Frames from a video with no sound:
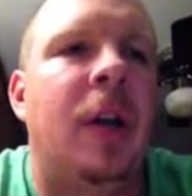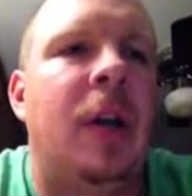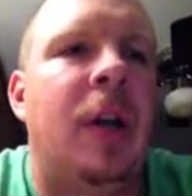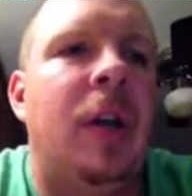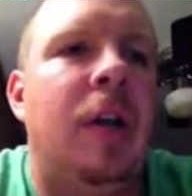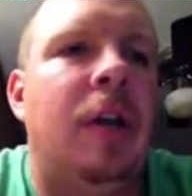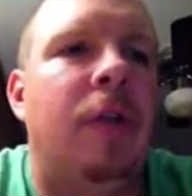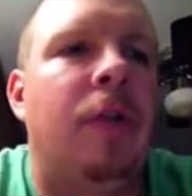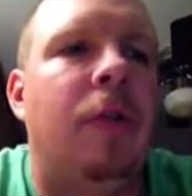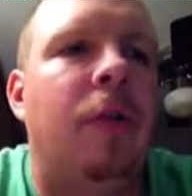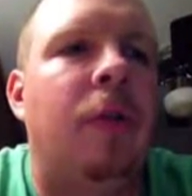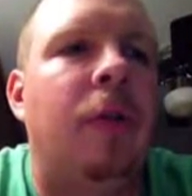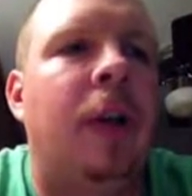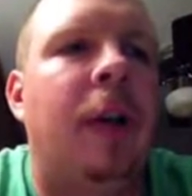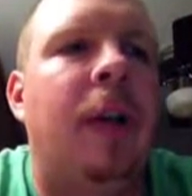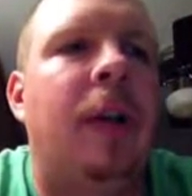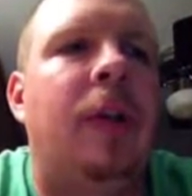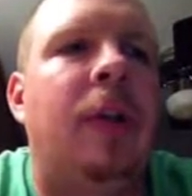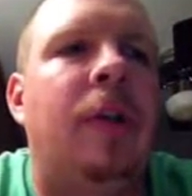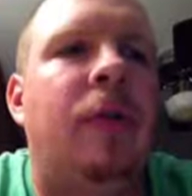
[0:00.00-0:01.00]
There's no
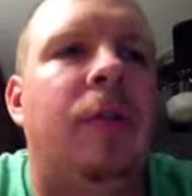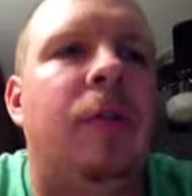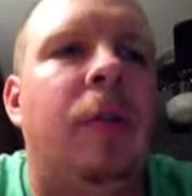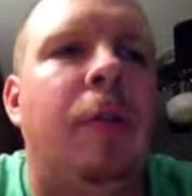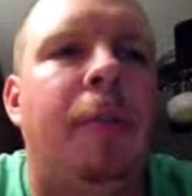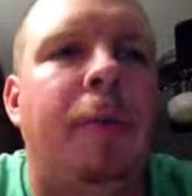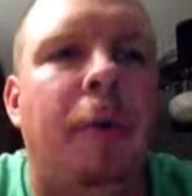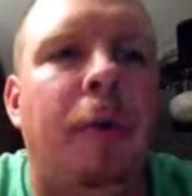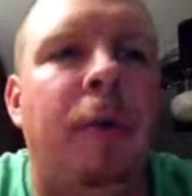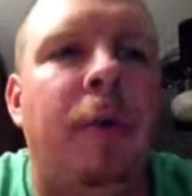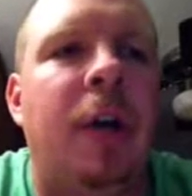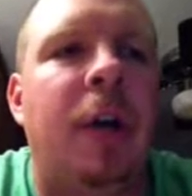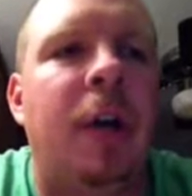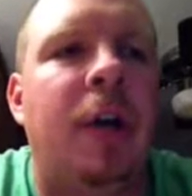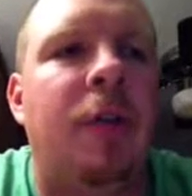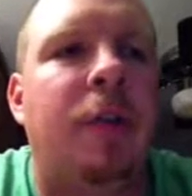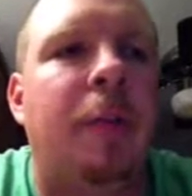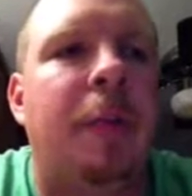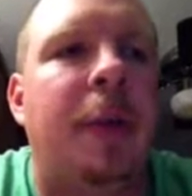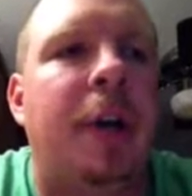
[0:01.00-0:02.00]
light. There's no
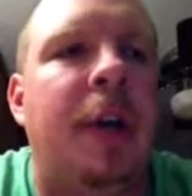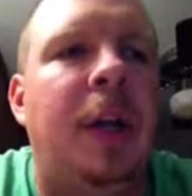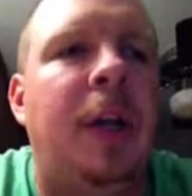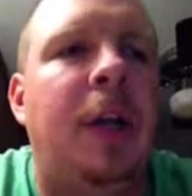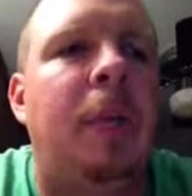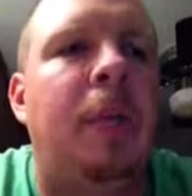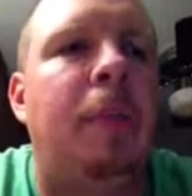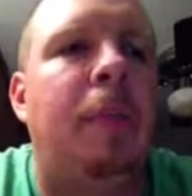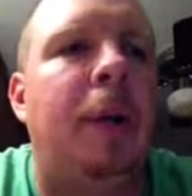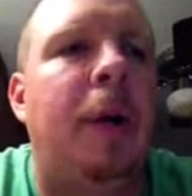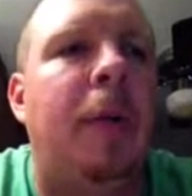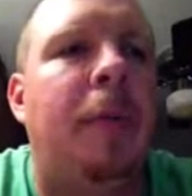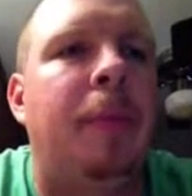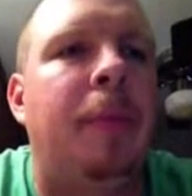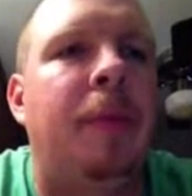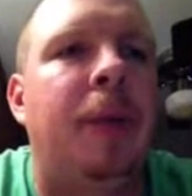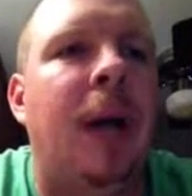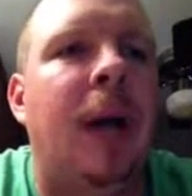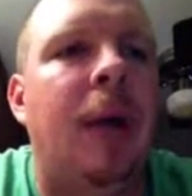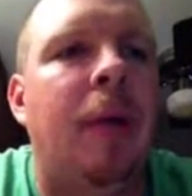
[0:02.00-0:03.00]
protons being
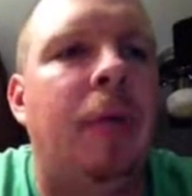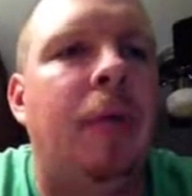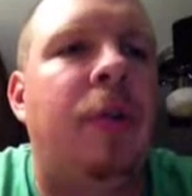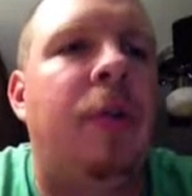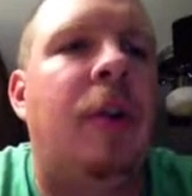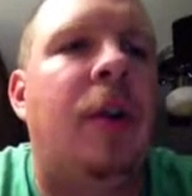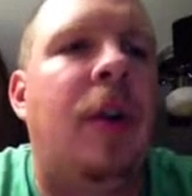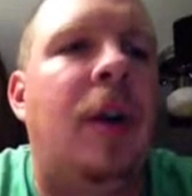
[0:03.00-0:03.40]
pumped out,